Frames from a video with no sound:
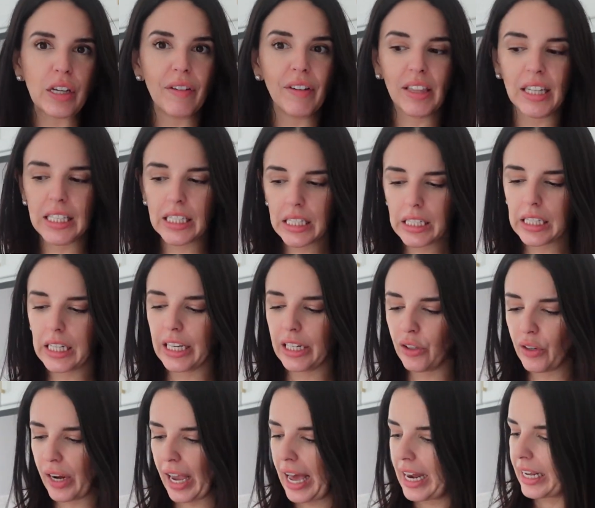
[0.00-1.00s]
Everything's clean,
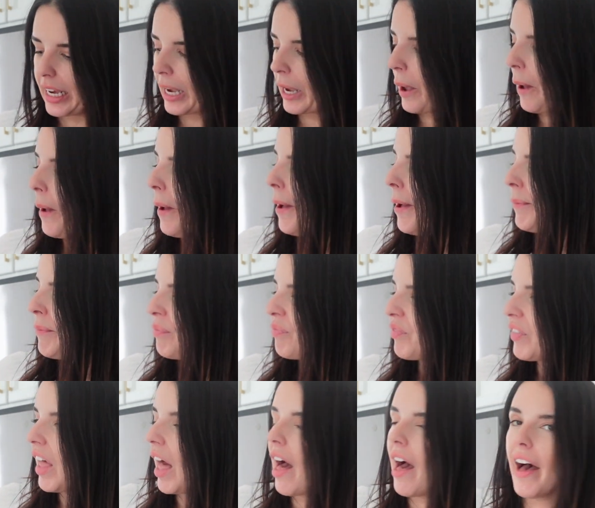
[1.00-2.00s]
organic,
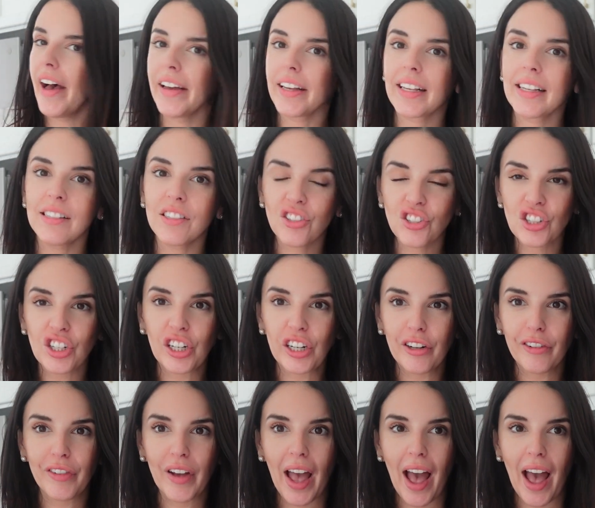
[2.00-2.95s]
that can serve